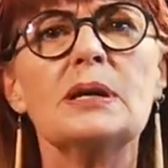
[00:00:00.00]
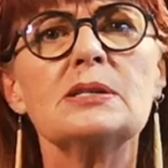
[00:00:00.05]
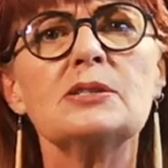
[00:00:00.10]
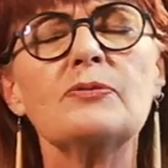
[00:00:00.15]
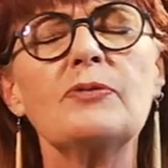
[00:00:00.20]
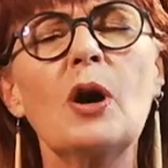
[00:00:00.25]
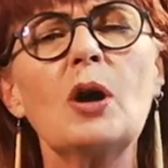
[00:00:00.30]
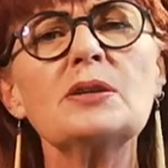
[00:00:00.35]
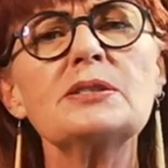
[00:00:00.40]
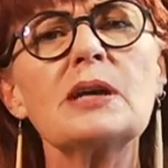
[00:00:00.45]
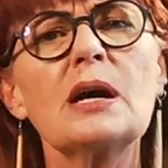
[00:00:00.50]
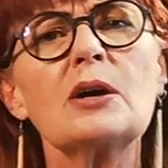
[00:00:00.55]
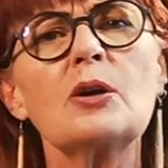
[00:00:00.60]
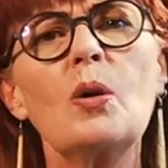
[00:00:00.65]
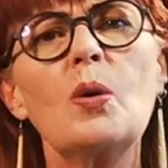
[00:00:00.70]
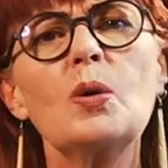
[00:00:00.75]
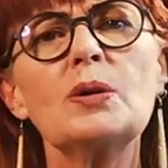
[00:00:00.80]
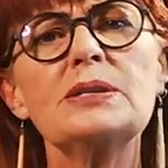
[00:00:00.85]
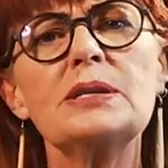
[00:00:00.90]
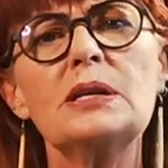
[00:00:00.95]
but as far as our
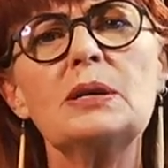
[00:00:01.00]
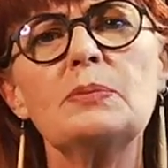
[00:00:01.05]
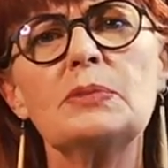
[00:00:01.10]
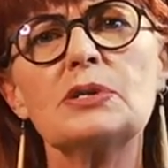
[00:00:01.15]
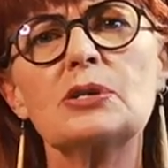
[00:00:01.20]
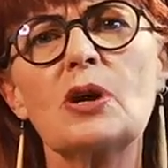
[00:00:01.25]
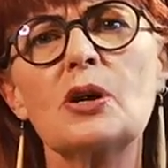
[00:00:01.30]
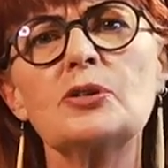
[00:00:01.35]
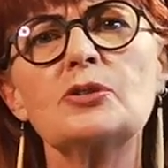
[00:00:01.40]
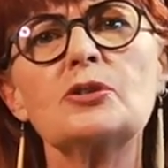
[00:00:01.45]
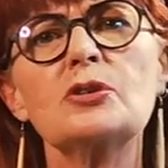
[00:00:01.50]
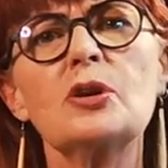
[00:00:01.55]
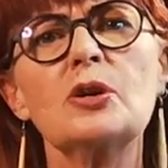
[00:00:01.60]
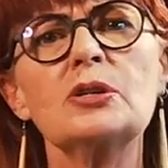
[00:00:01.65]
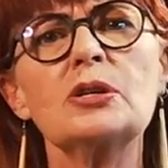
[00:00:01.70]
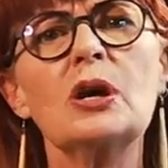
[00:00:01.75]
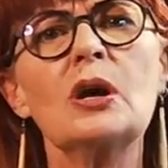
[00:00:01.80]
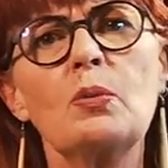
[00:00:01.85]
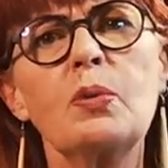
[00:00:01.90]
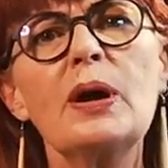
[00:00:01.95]
core team is
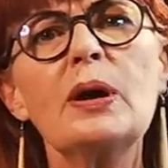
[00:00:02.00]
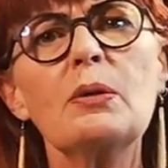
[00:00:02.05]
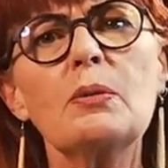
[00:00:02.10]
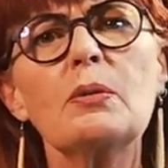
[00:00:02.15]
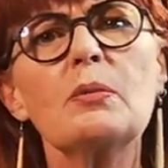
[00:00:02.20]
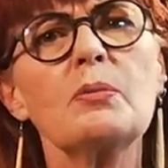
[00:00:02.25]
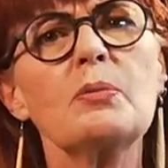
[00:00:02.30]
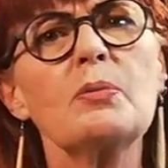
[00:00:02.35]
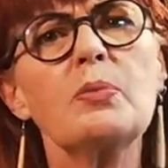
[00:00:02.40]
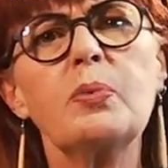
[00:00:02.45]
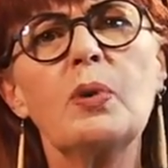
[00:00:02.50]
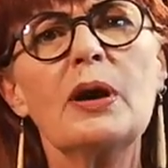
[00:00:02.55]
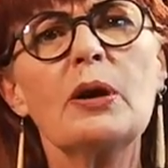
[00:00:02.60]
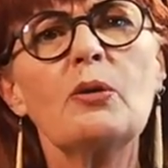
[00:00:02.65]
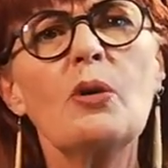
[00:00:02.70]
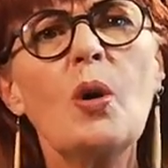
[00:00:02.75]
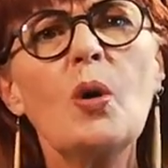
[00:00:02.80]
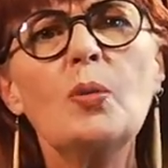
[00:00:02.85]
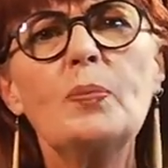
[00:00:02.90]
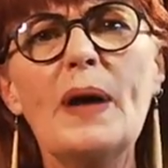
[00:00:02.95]
concerned,
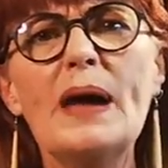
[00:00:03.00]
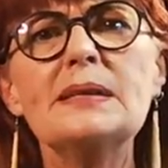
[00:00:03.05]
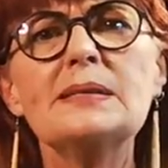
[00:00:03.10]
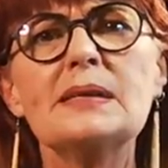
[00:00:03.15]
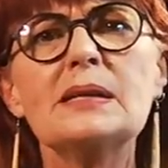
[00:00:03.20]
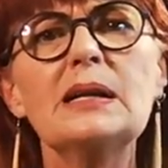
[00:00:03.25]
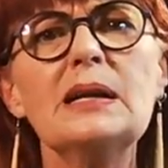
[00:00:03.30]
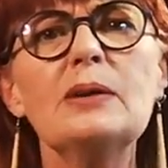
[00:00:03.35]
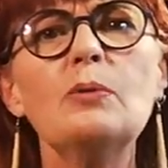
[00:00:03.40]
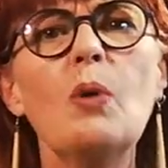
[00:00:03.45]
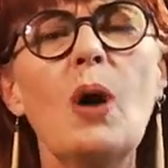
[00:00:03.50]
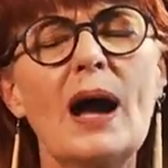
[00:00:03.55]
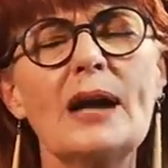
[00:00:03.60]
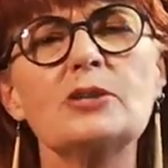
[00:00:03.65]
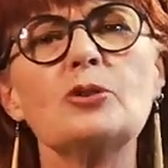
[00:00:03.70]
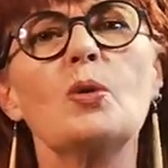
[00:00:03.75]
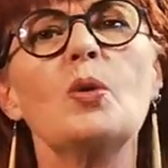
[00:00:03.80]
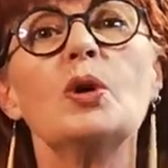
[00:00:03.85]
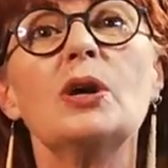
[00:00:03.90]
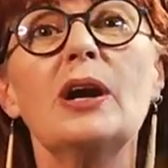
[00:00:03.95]
we're all basically
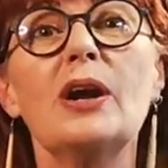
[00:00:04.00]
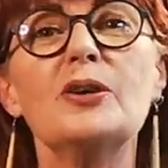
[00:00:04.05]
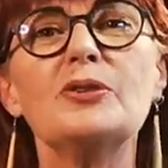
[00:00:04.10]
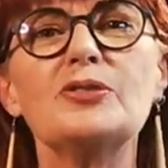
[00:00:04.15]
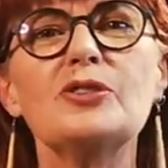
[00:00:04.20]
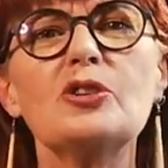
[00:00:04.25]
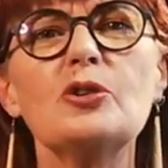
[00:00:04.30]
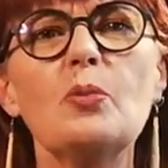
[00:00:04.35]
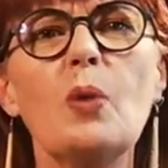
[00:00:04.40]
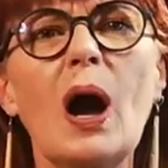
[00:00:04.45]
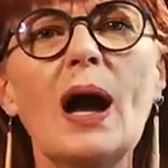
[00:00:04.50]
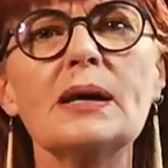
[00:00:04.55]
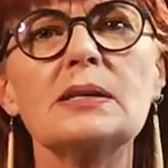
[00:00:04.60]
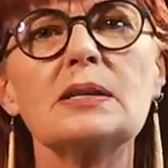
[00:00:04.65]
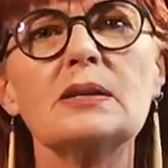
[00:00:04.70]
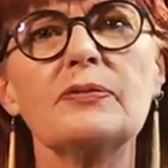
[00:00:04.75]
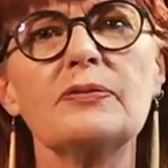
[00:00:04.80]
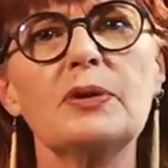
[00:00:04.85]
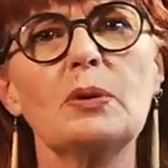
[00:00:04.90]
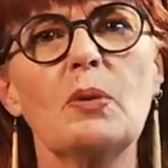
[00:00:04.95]
white, or close to white,
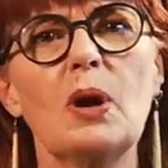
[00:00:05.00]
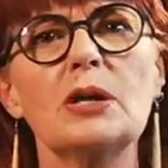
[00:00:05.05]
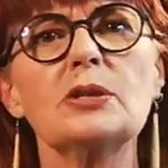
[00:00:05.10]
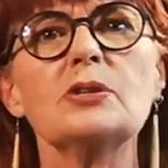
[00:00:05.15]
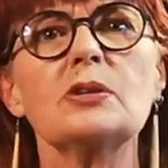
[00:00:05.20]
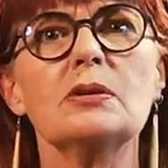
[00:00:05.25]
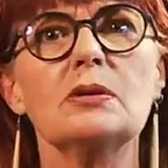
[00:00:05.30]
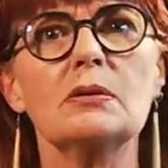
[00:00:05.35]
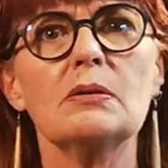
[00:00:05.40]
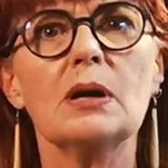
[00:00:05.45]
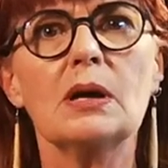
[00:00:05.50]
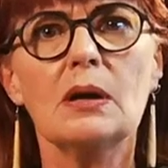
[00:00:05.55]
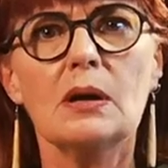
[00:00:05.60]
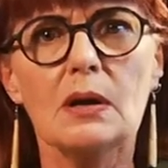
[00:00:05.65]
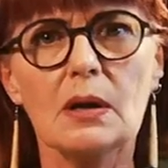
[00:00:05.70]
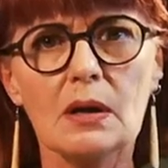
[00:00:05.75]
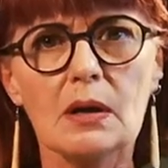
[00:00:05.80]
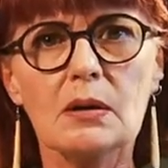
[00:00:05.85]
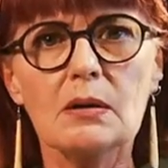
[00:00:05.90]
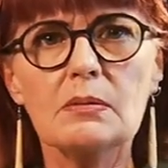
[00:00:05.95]
if you want to
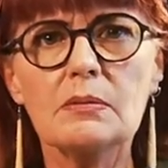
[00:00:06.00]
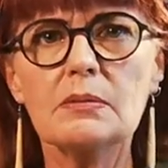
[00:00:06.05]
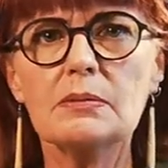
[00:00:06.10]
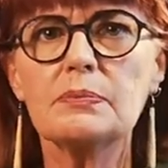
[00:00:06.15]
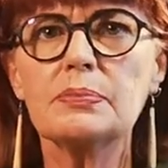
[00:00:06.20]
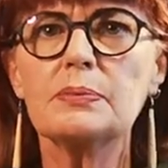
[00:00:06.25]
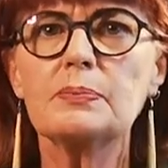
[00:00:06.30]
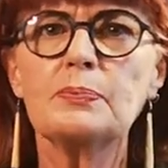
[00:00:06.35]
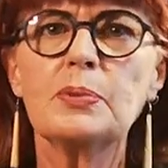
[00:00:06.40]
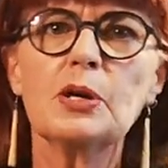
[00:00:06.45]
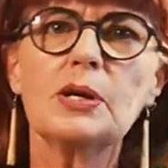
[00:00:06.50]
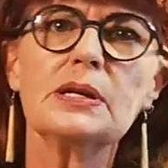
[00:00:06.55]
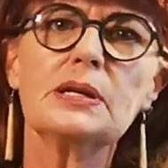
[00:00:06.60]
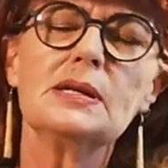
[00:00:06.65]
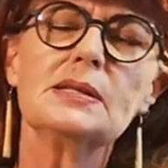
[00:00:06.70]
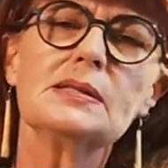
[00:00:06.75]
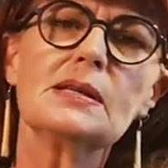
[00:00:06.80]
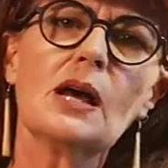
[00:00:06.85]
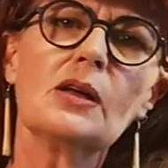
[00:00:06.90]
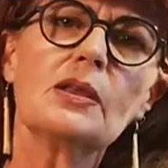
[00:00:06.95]
put it
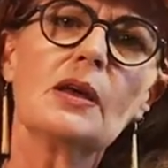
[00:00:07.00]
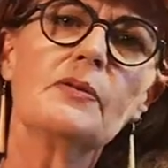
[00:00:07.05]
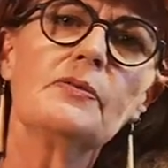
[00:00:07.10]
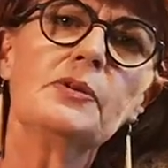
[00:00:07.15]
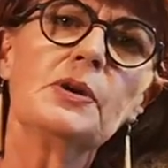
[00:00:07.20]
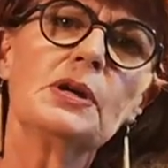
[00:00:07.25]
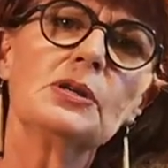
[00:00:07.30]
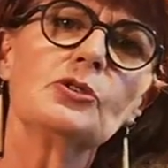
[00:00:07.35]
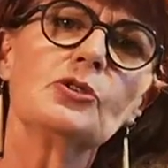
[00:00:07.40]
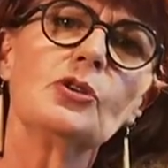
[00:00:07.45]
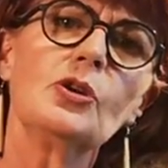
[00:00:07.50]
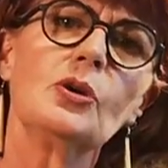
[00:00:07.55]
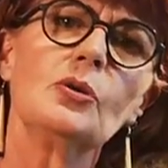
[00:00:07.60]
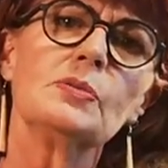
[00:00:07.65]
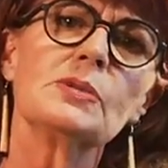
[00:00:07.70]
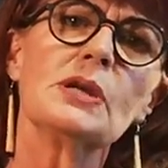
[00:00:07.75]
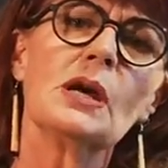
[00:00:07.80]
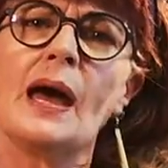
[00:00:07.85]
in South African terms.